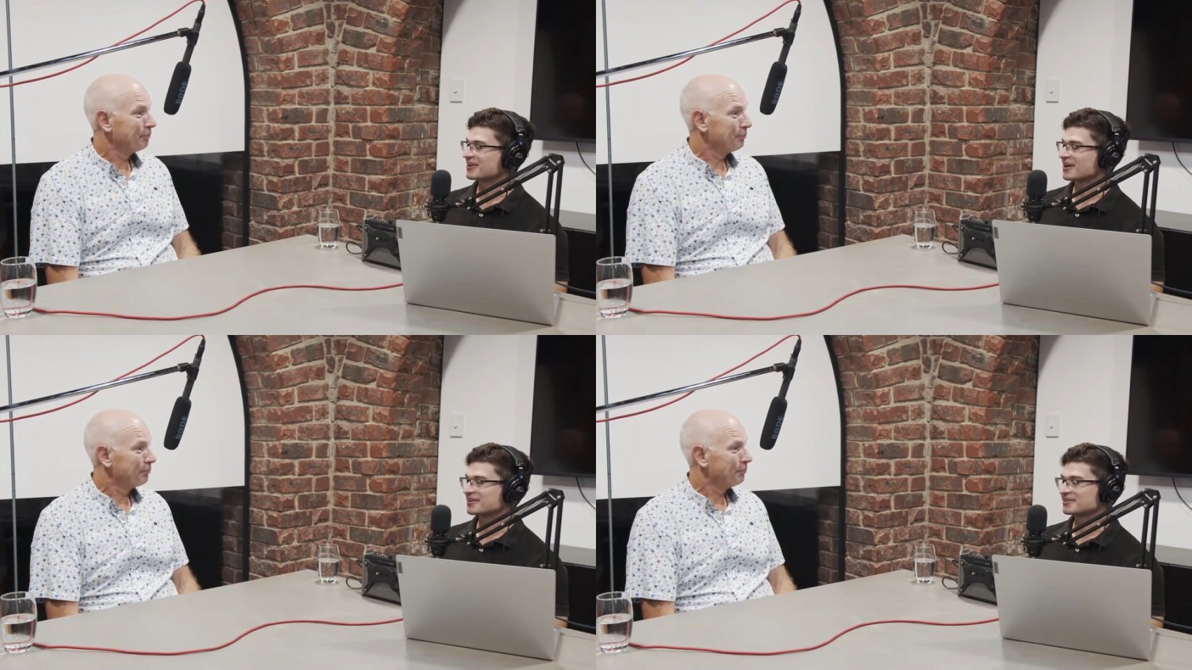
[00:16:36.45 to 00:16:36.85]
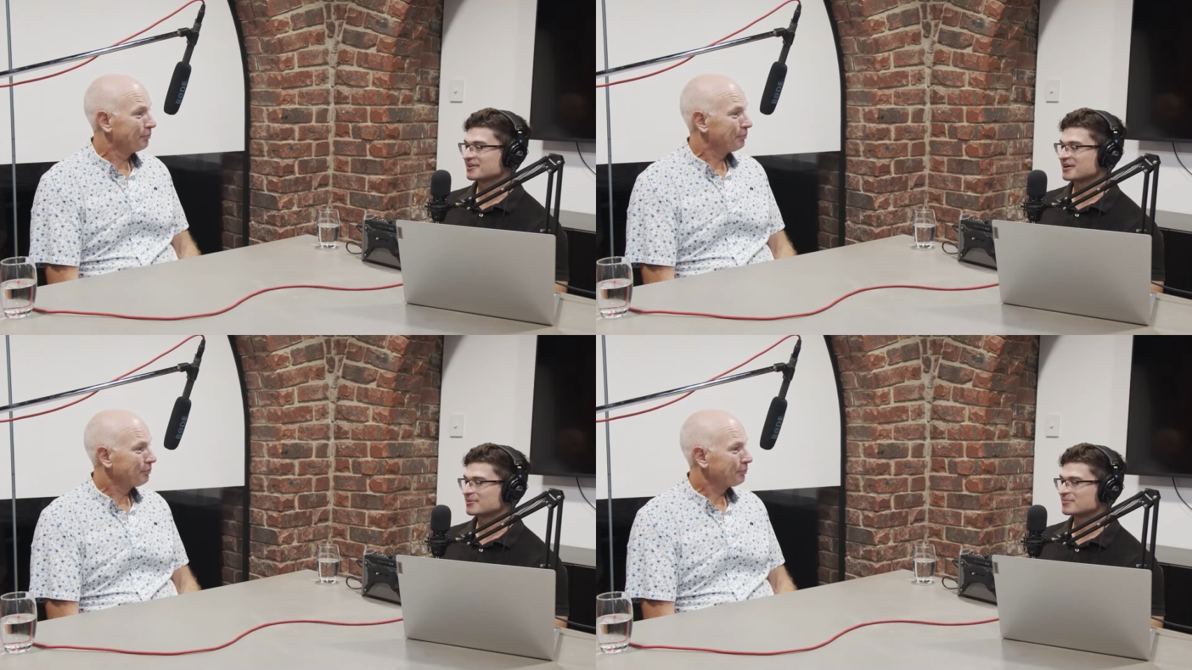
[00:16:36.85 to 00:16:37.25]
Speaker 1: Okay.
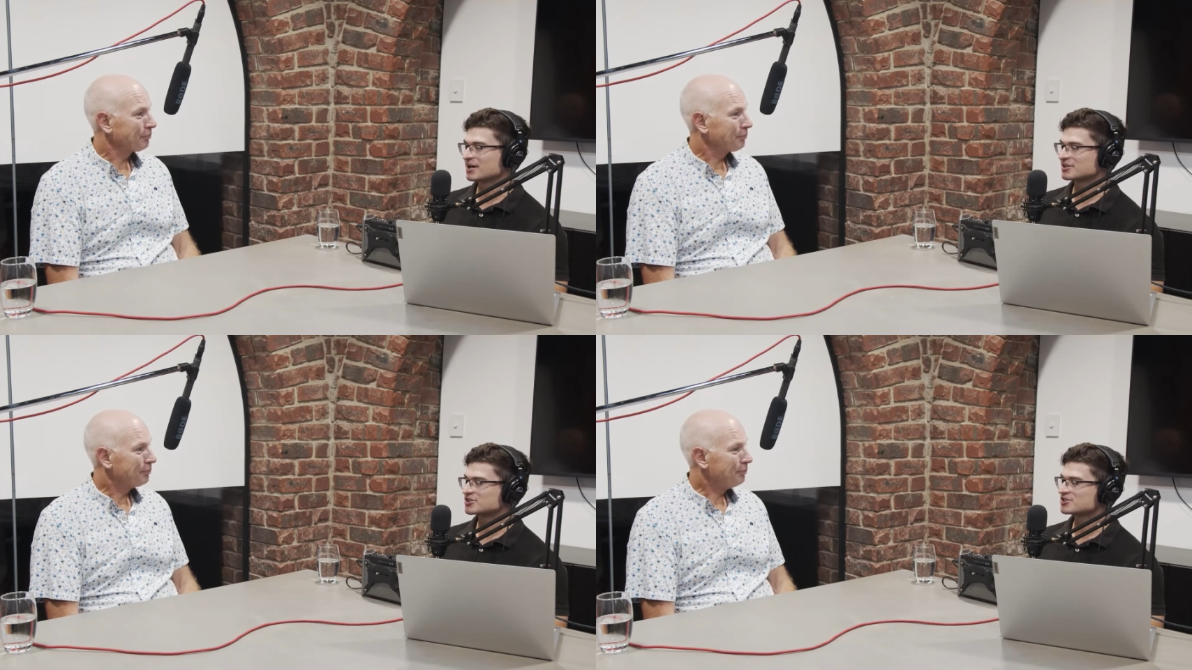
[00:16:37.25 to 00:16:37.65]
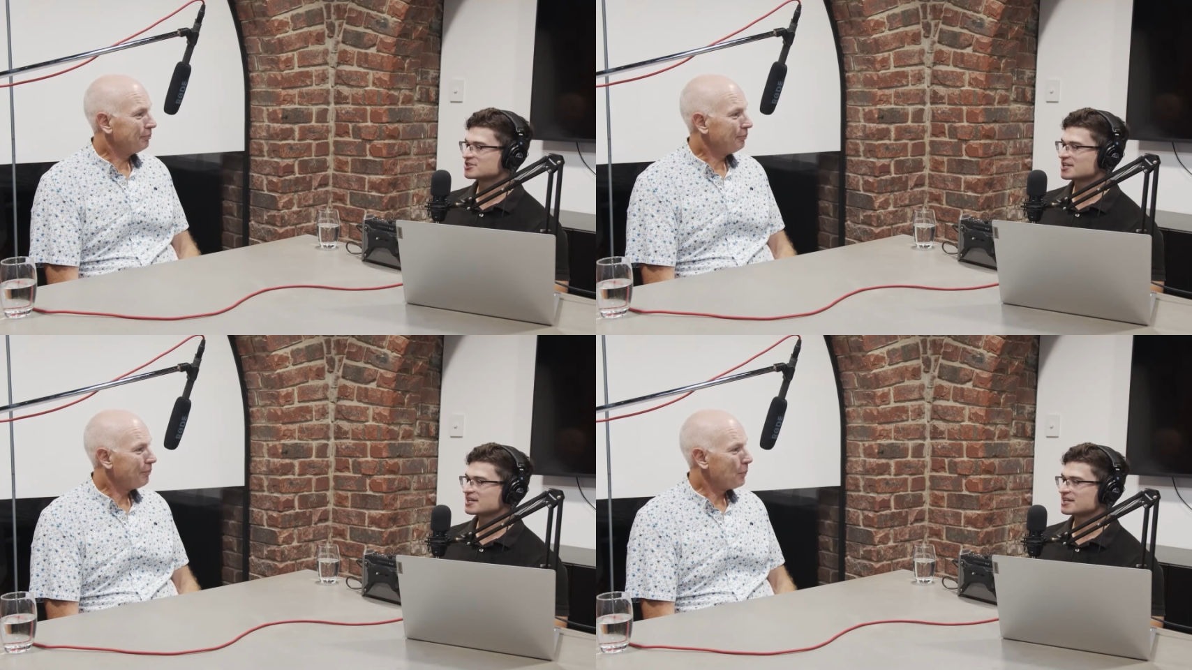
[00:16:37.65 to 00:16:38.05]
Um, uh, do you
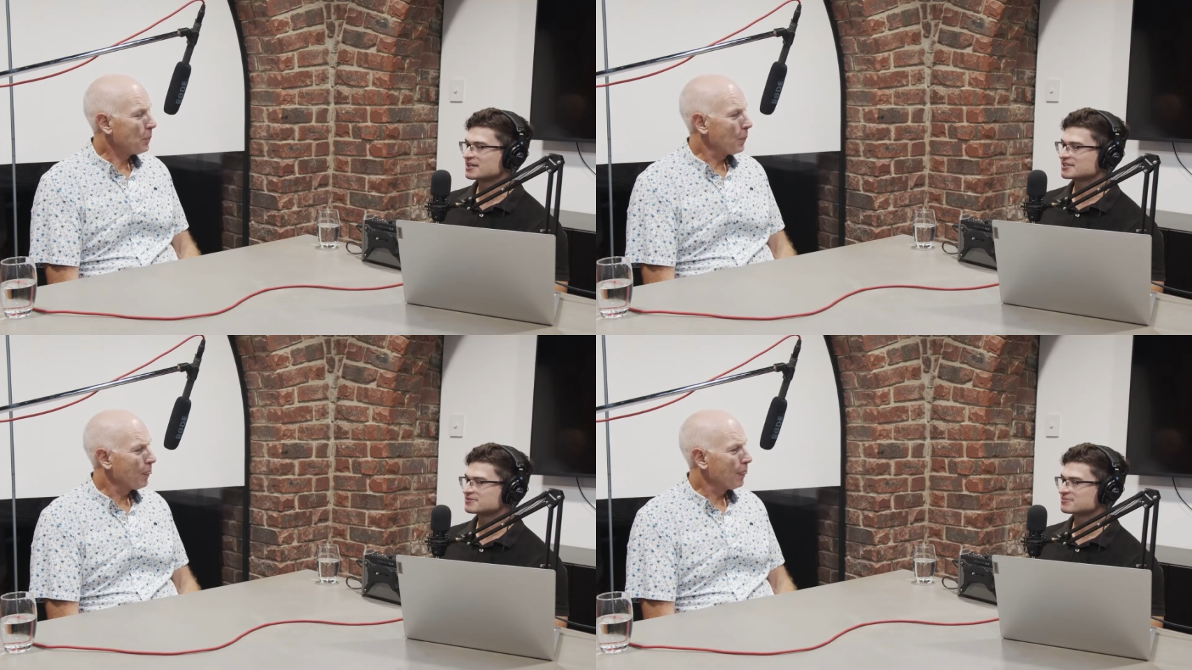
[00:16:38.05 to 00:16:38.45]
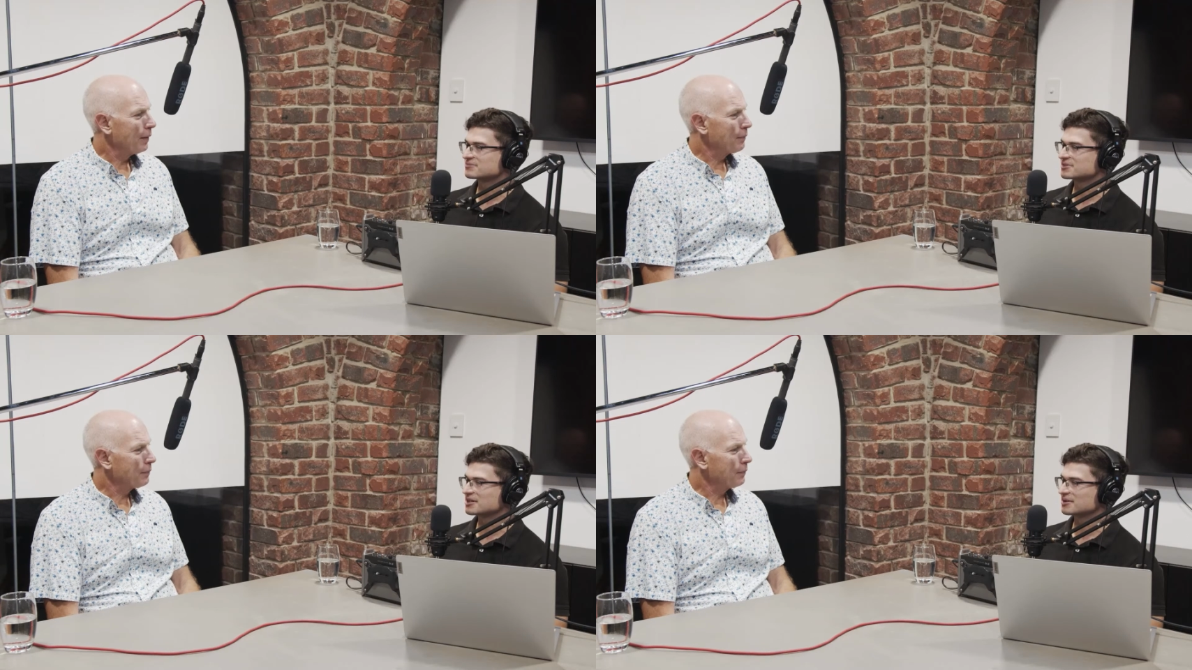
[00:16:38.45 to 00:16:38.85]
see any other,
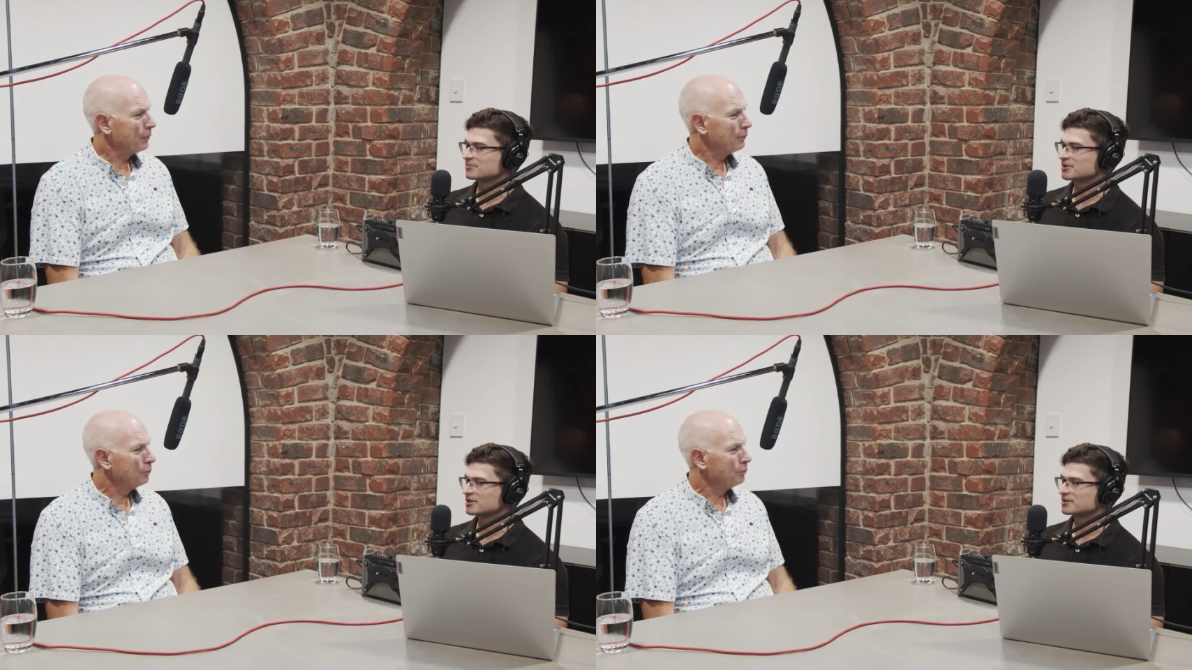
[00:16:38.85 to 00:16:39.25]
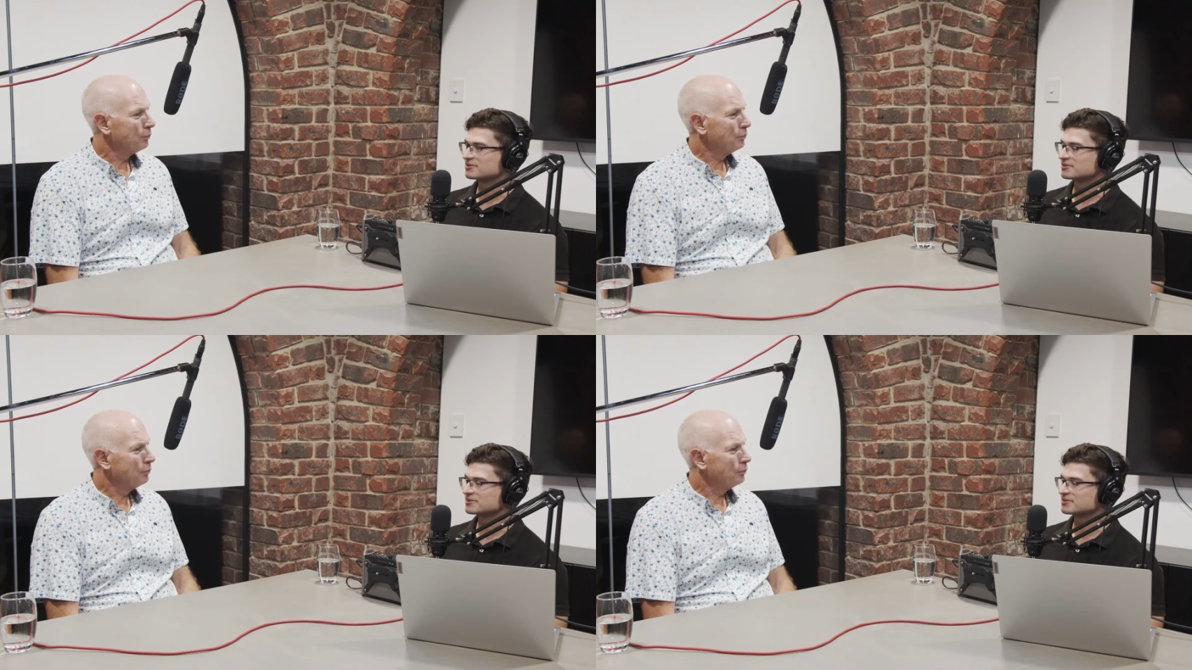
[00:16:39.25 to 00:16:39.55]
um, you know,